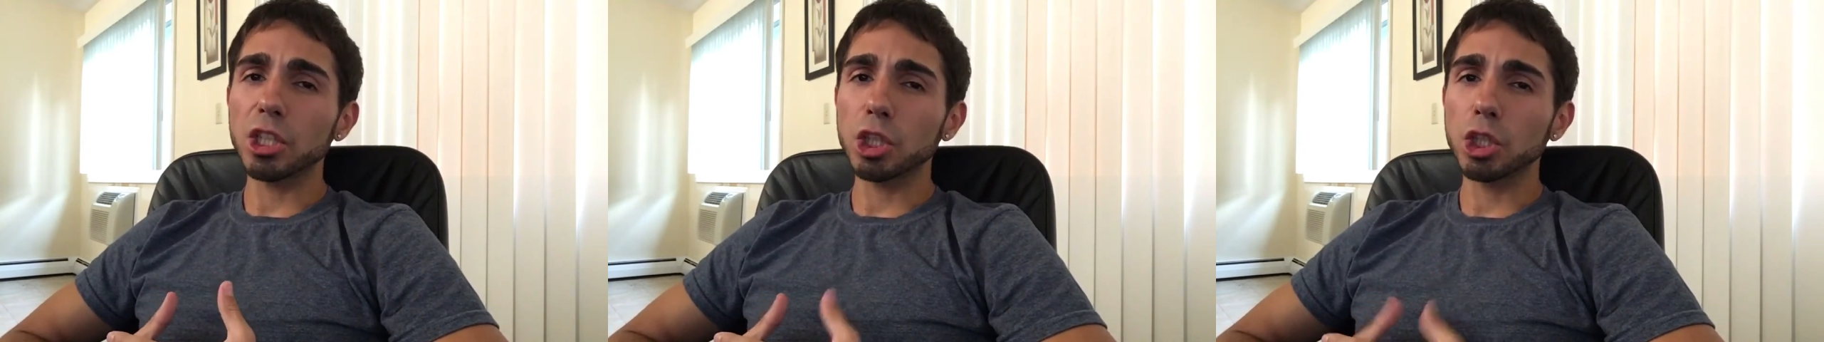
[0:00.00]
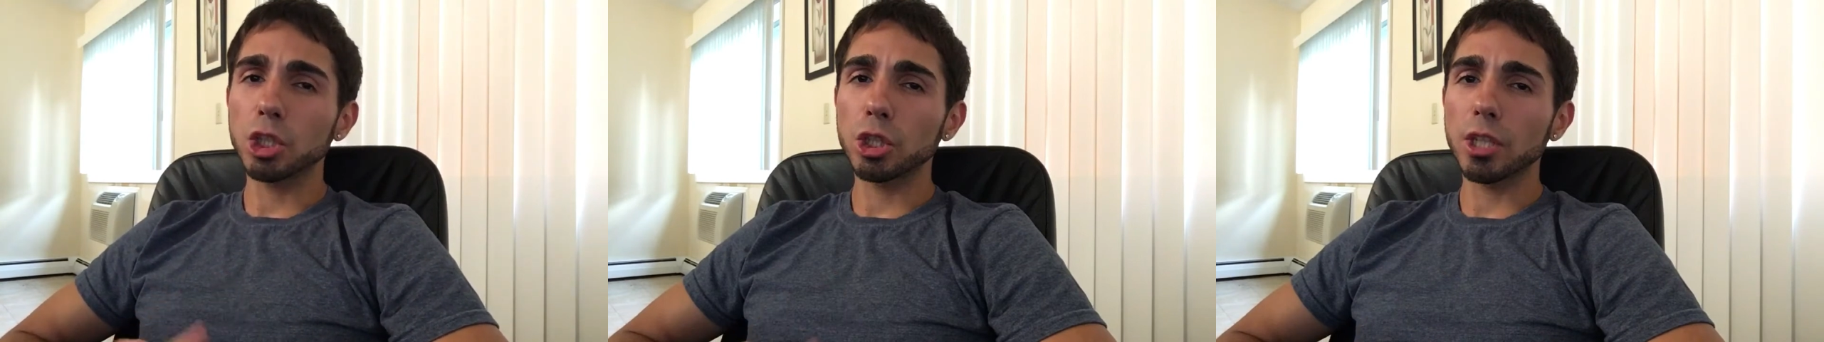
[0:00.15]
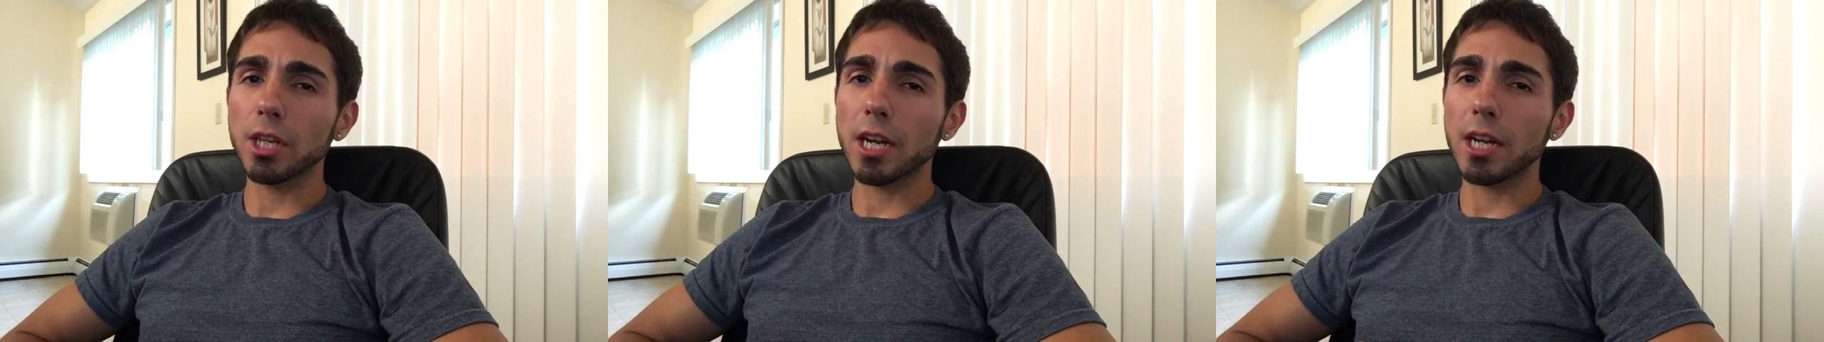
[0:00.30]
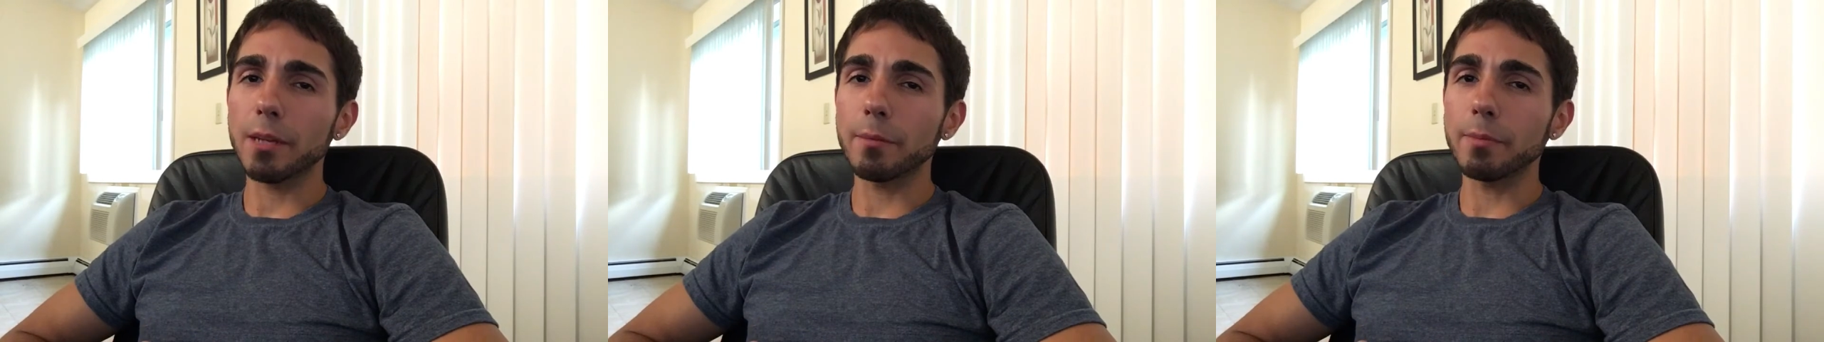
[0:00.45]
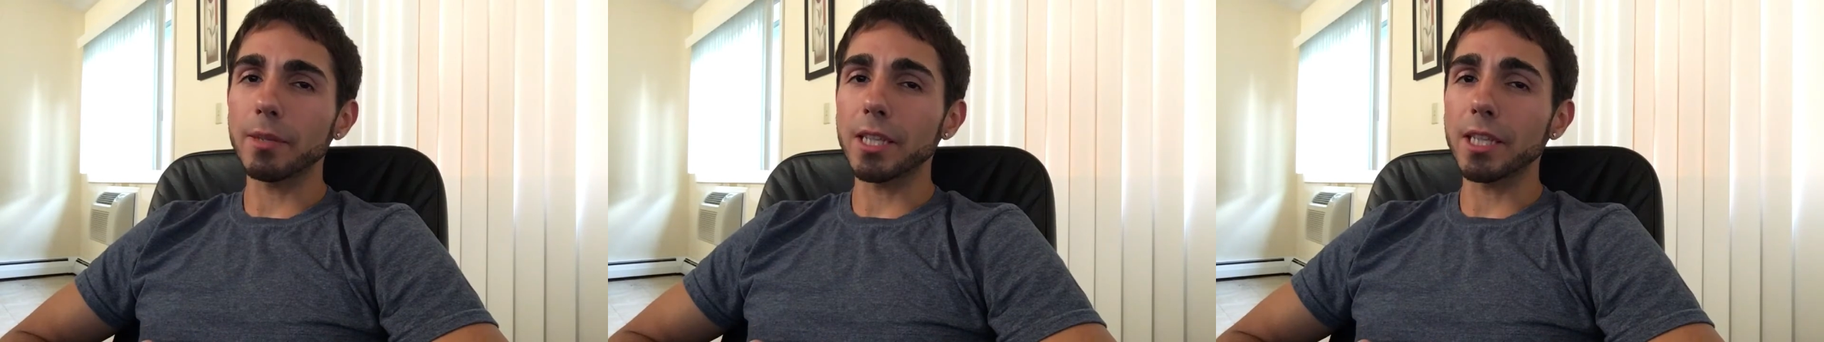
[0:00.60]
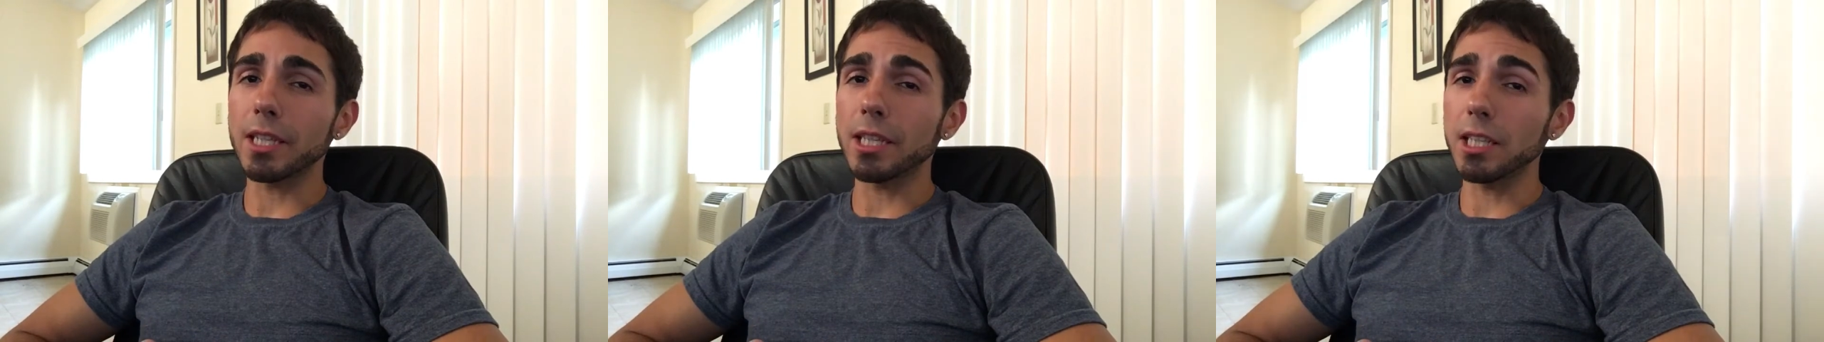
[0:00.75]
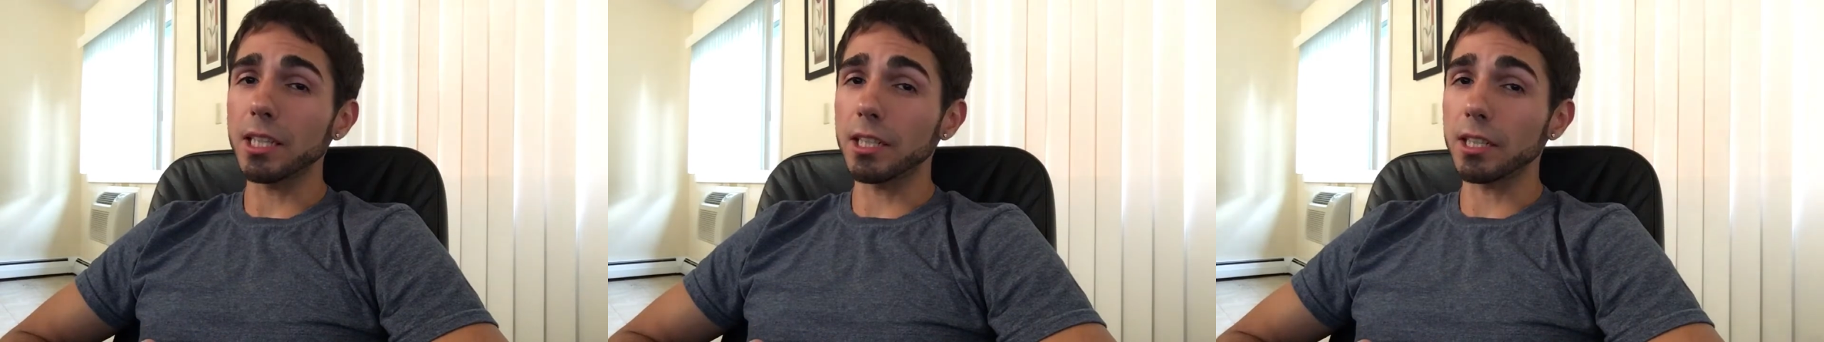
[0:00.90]
should I be
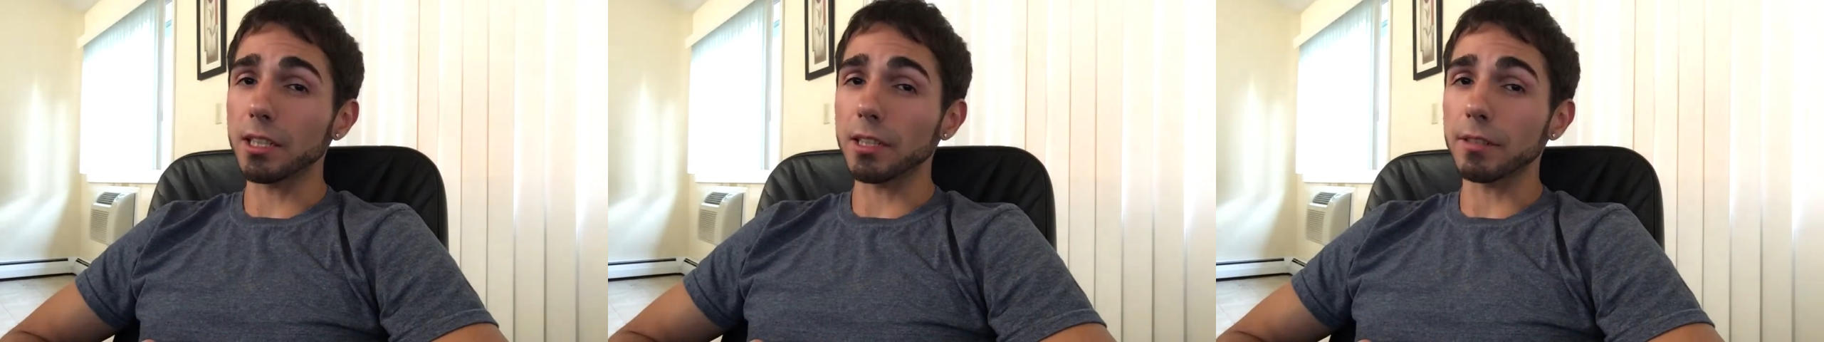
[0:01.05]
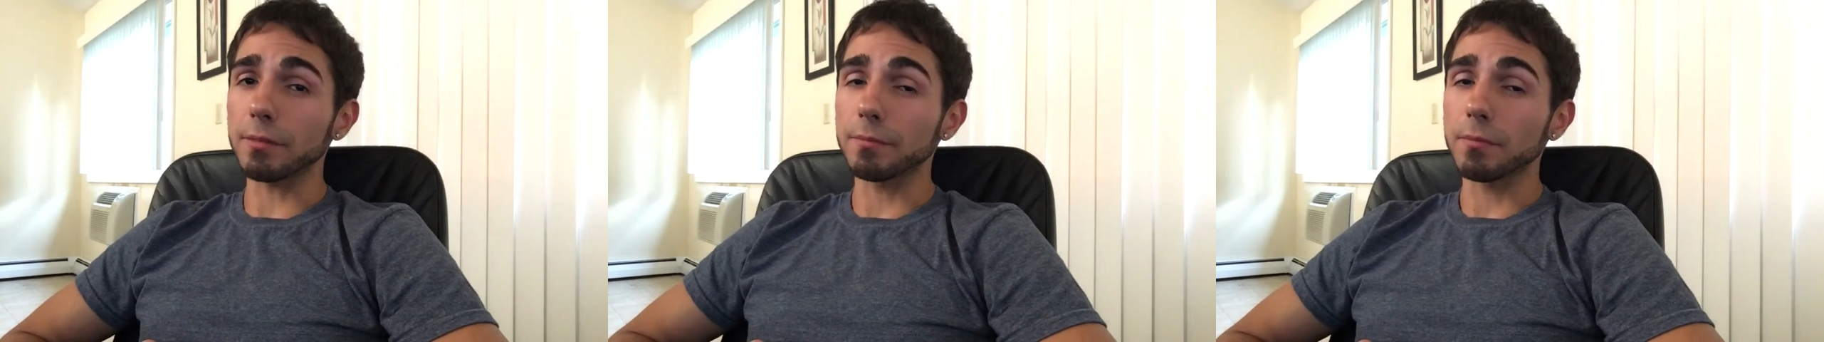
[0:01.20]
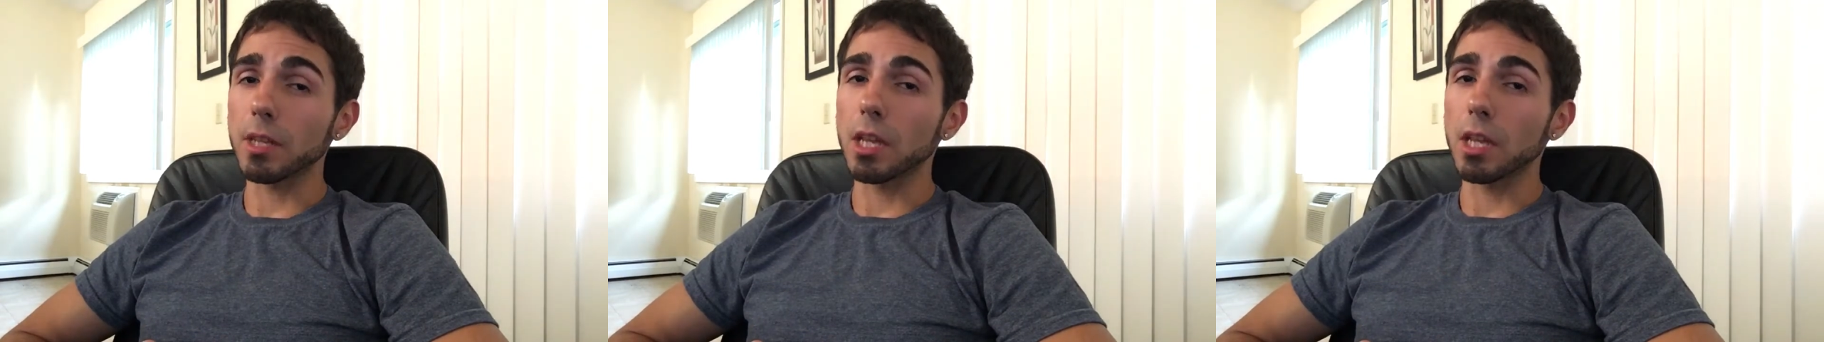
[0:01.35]
eating?